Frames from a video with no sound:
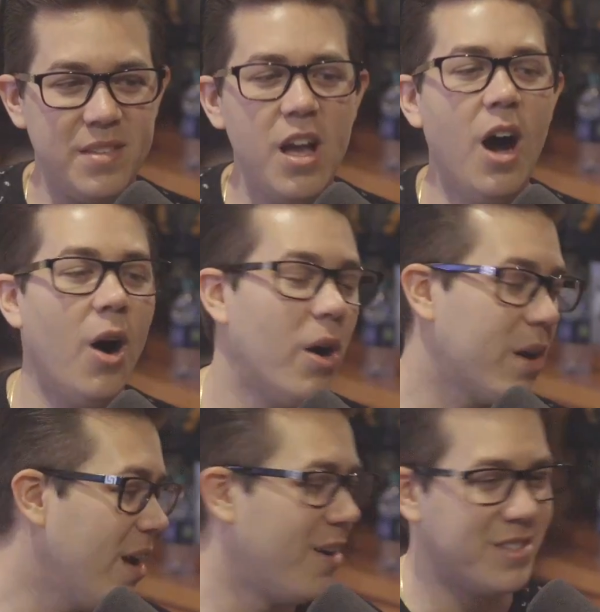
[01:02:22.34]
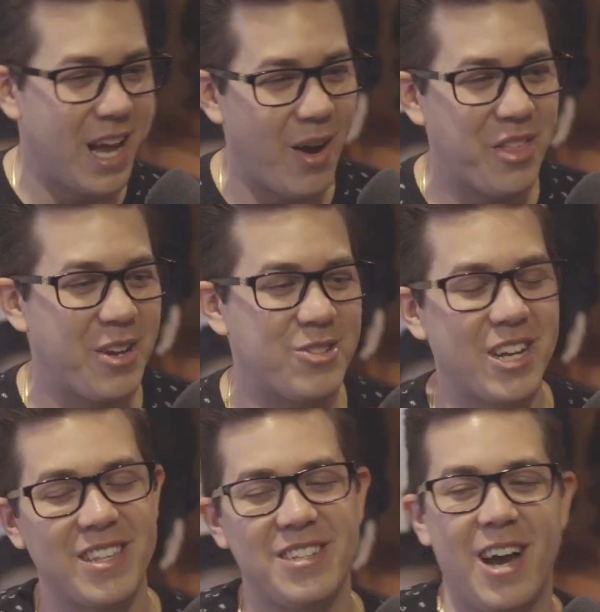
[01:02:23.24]
Oh, okay. Oh, is that? I thought you were
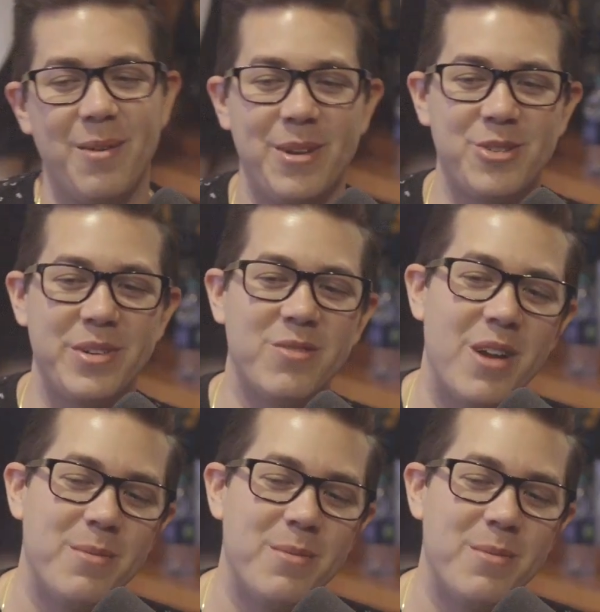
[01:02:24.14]
checking the time to make sure we didn't ramble